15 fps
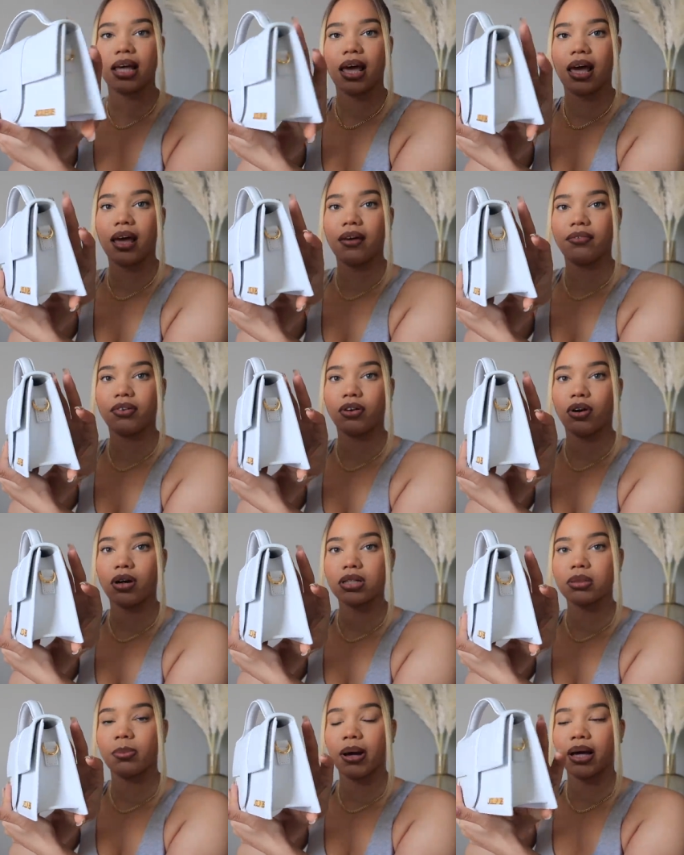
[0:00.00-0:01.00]
have
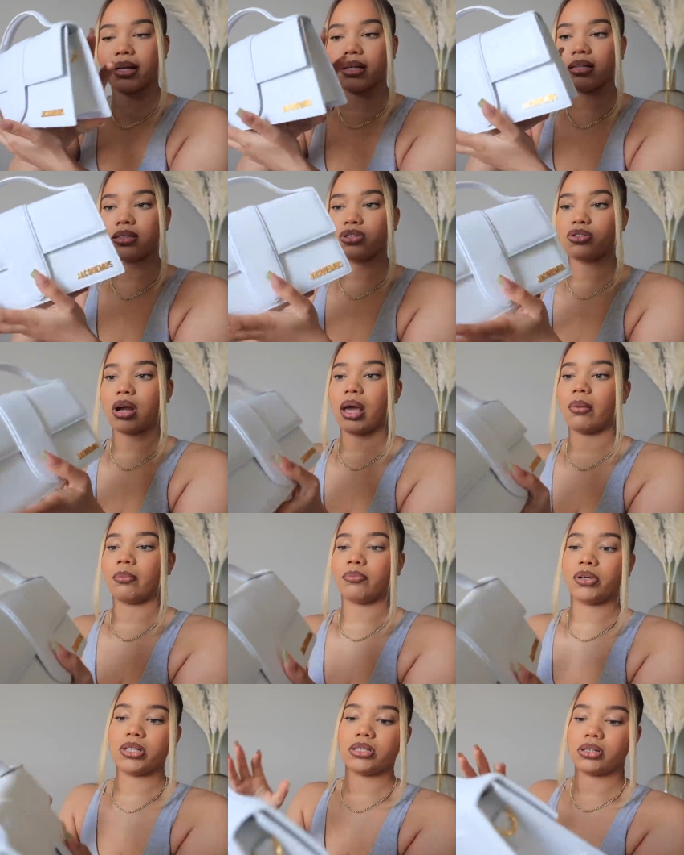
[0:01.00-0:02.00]
crossbody strap.
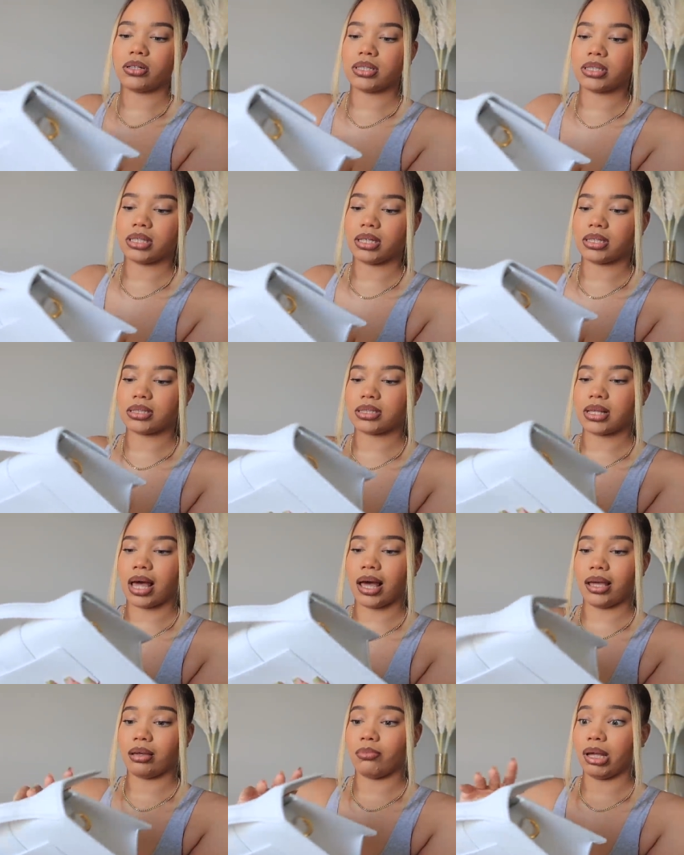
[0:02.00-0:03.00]
I'm pretty sure it's
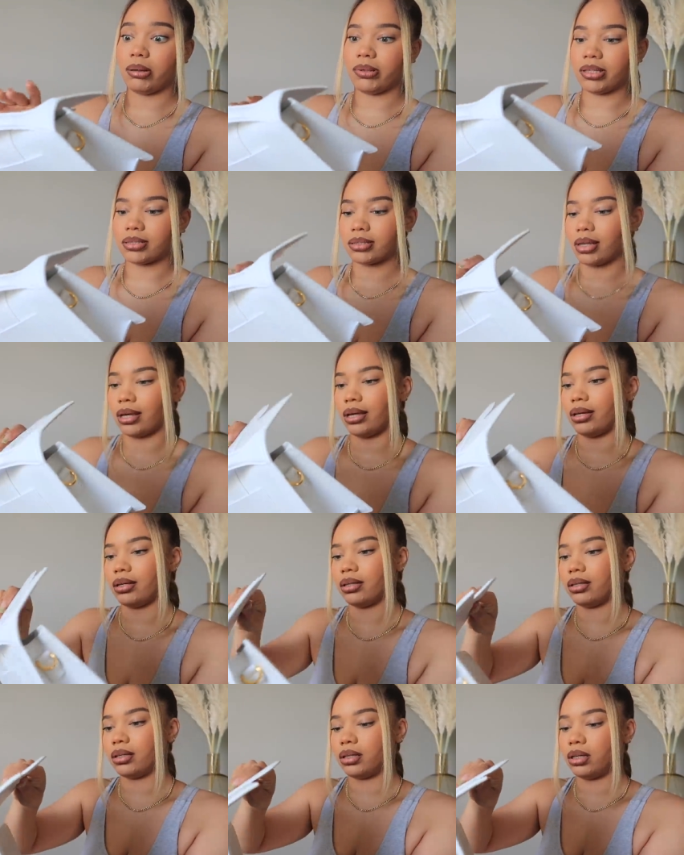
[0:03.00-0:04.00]
inside. It better be inside.
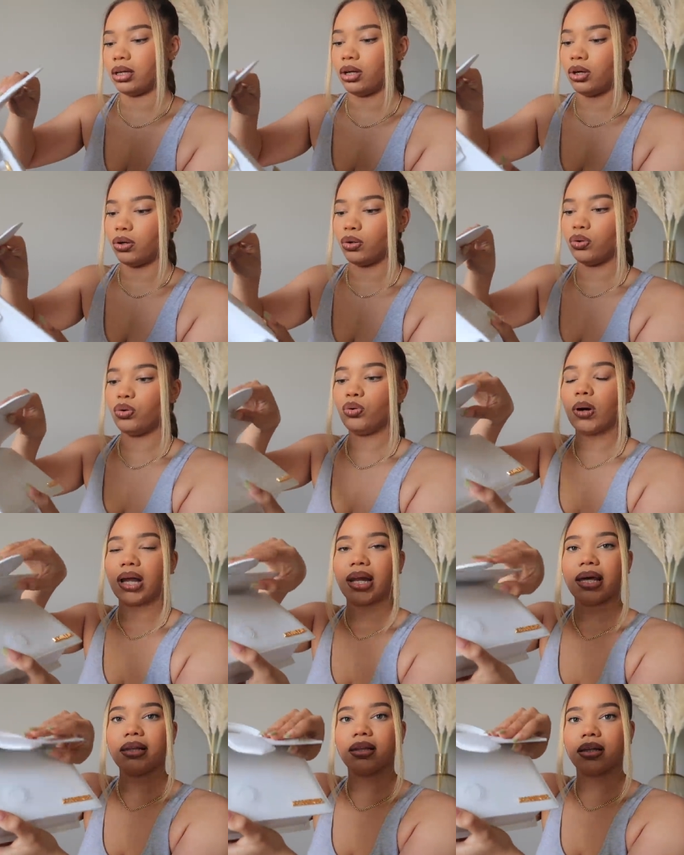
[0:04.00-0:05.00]
Ooh, I
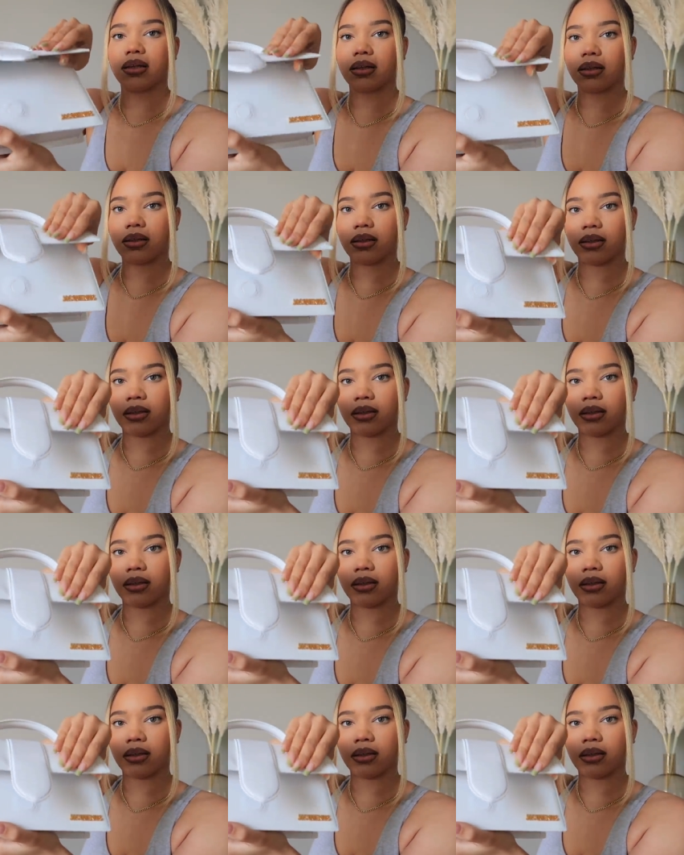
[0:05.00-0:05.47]
like the